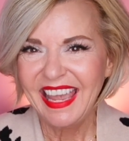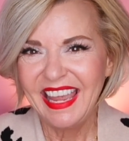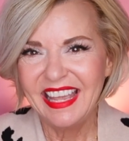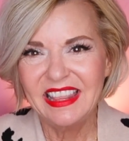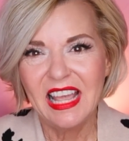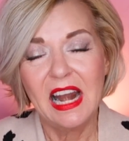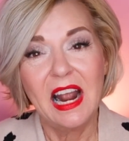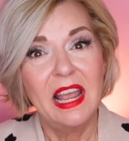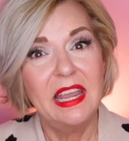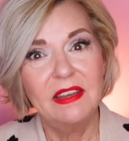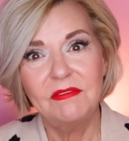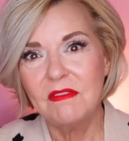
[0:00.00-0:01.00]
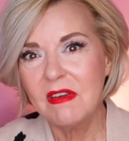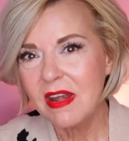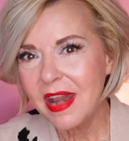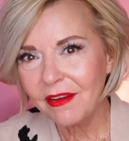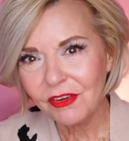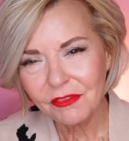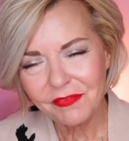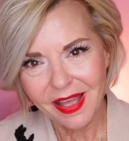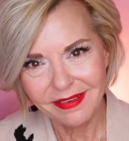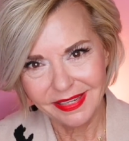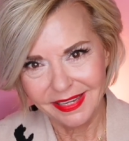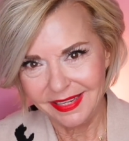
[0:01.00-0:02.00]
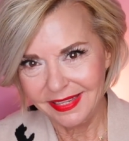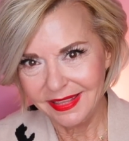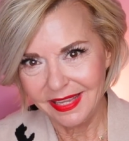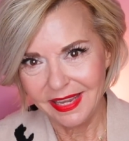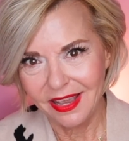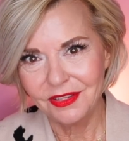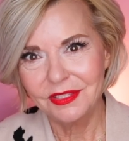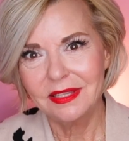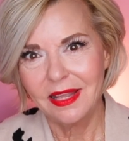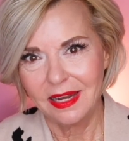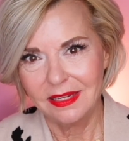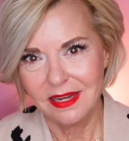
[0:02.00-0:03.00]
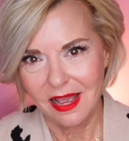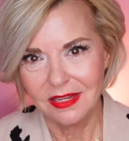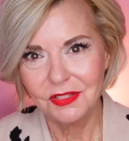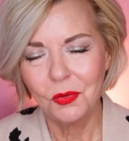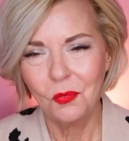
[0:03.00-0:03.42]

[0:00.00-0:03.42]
in that I have never found anything else that does